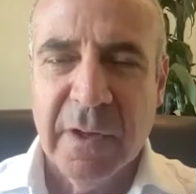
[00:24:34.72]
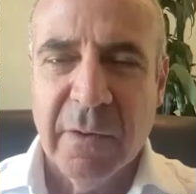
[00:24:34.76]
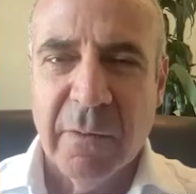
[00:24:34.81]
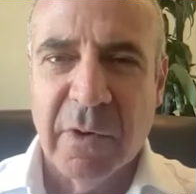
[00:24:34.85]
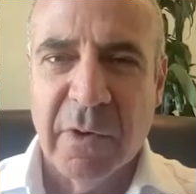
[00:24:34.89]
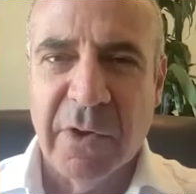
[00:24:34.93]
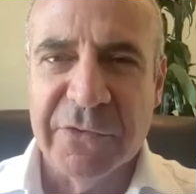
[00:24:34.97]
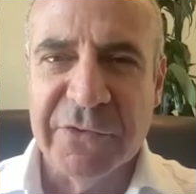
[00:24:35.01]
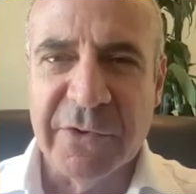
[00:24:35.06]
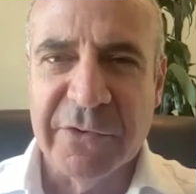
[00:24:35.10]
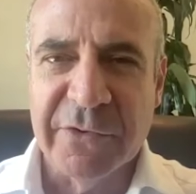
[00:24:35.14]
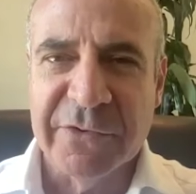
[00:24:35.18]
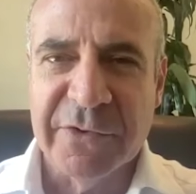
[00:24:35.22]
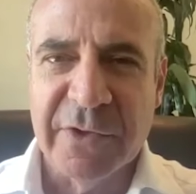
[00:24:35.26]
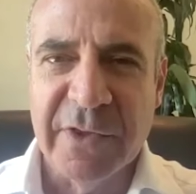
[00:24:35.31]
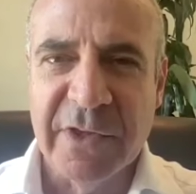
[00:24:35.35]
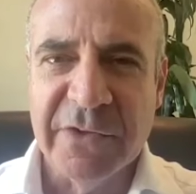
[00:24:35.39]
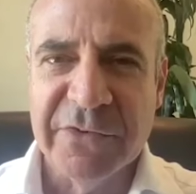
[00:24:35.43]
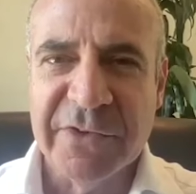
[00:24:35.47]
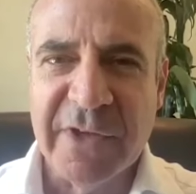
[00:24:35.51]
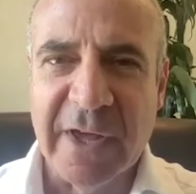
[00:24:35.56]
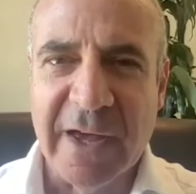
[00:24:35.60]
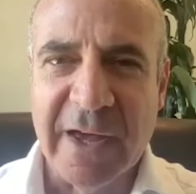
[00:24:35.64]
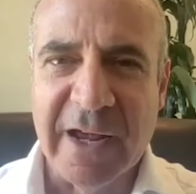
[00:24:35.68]
Well, so
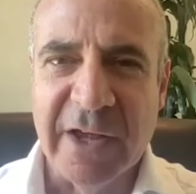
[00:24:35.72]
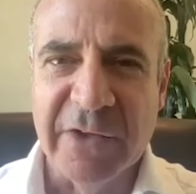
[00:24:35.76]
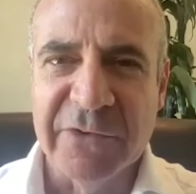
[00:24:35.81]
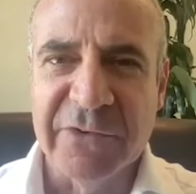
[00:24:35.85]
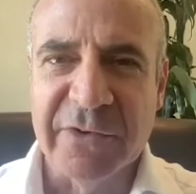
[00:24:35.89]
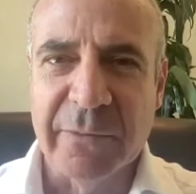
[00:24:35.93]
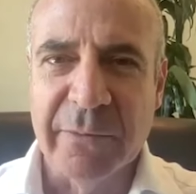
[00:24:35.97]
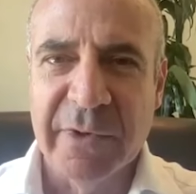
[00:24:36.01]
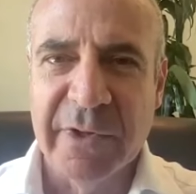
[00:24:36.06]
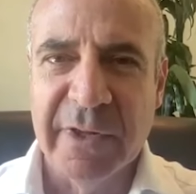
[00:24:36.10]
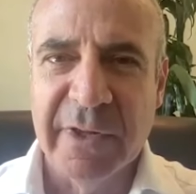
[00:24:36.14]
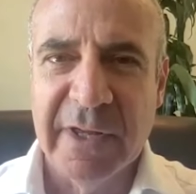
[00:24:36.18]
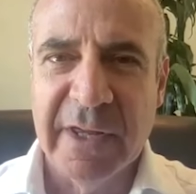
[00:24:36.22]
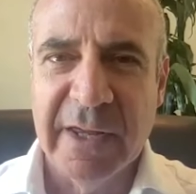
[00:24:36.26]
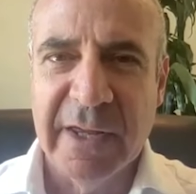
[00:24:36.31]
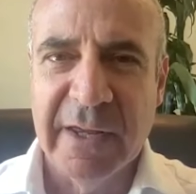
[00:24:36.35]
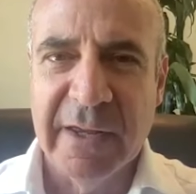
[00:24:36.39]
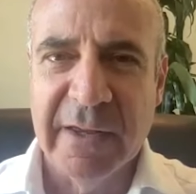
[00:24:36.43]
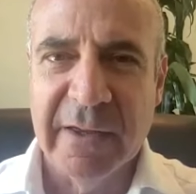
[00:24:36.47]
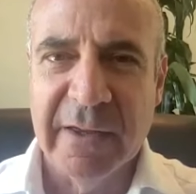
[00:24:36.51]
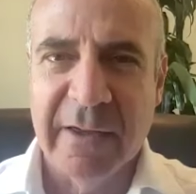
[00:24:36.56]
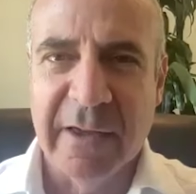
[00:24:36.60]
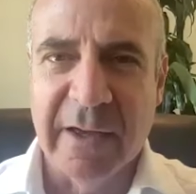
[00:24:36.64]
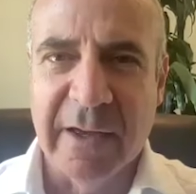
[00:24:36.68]
this guy is a
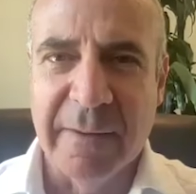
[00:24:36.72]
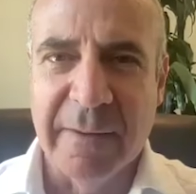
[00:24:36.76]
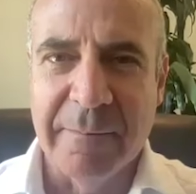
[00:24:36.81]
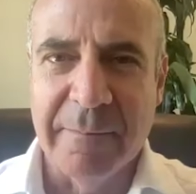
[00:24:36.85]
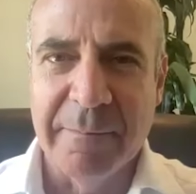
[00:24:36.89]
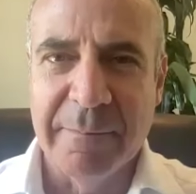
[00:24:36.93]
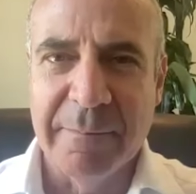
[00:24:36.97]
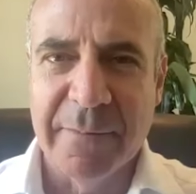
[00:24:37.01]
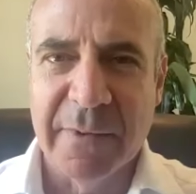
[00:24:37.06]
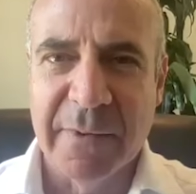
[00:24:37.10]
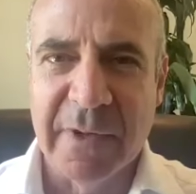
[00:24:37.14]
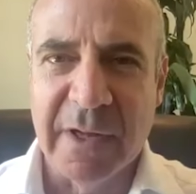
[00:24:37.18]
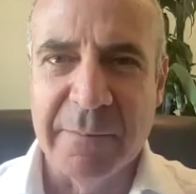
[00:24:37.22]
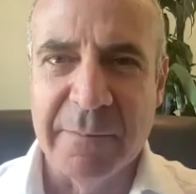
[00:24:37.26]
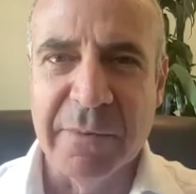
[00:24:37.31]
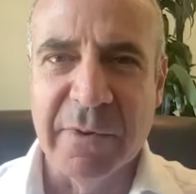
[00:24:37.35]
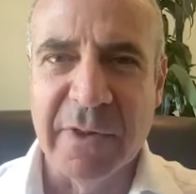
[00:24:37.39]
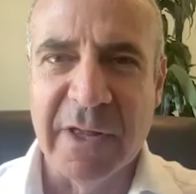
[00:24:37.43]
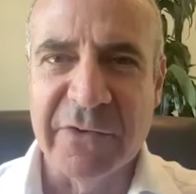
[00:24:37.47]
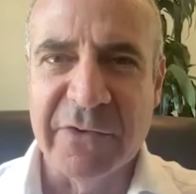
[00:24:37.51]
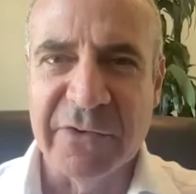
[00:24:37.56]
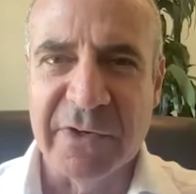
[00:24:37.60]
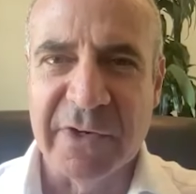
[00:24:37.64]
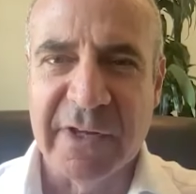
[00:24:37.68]
really
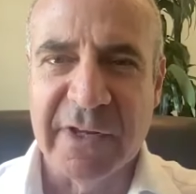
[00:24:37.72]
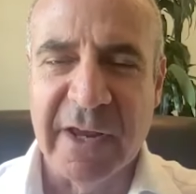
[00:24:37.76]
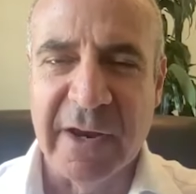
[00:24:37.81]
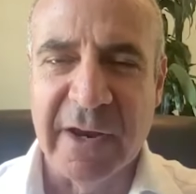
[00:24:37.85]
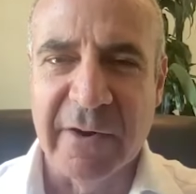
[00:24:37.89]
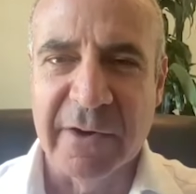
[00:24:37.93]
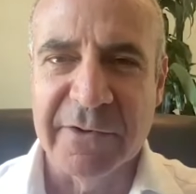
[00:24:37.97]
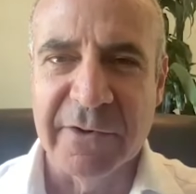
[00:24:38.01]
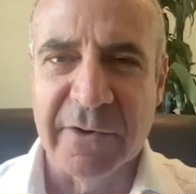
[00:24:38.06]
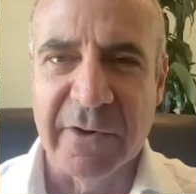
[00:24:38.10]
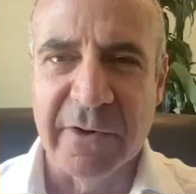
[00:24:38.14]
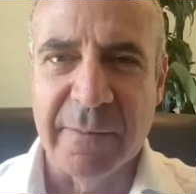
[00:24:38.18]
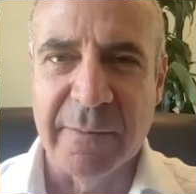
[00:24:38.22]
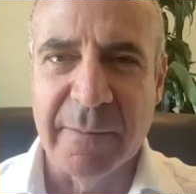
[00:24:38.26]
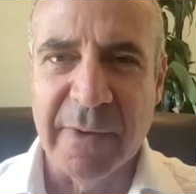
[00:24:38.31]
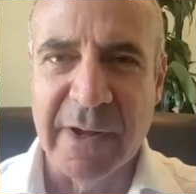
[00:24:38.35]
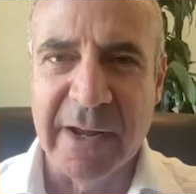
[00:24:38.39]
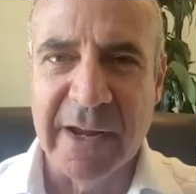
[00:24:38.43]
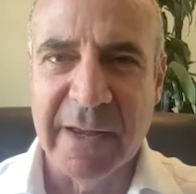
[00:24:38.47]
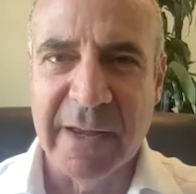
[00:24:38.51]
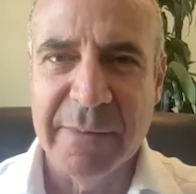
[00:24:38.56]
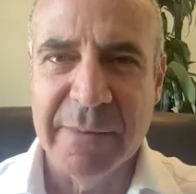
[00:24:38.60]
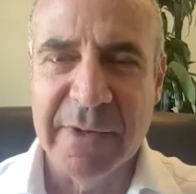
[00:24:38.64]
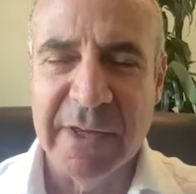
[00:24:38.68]
unpleasant character, in
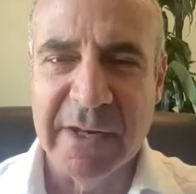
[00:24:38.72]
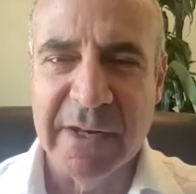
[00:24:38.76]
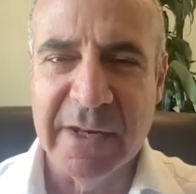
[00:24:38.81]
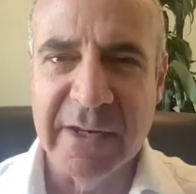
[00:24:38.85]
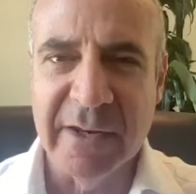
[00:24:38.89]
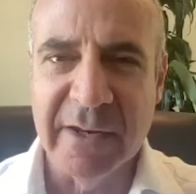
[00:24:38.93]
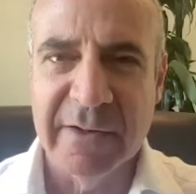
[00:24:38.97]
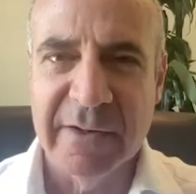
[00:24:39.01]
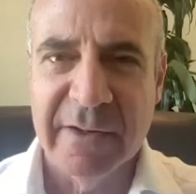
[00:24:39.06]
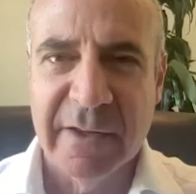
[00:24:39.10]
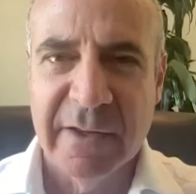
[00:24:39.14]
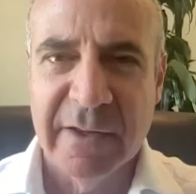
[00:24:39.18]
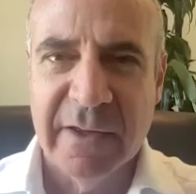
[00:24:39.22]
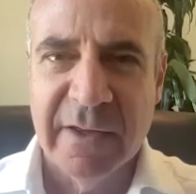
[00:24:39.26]
my opinion.